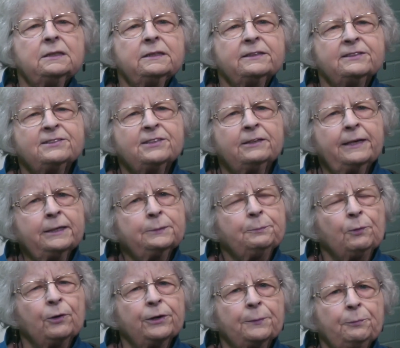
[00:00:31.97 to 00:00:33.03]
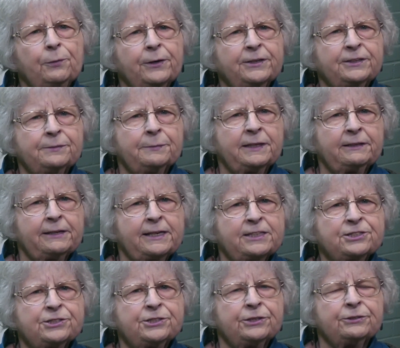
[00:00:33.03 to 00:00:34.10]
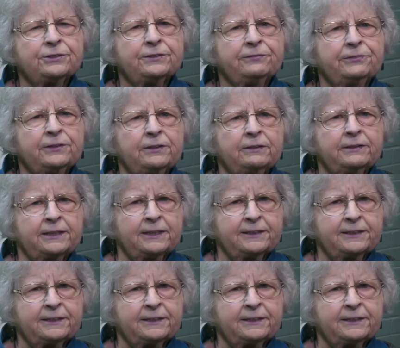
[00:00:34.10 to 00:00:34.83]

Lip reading: The Select Board appointed me last year to fill a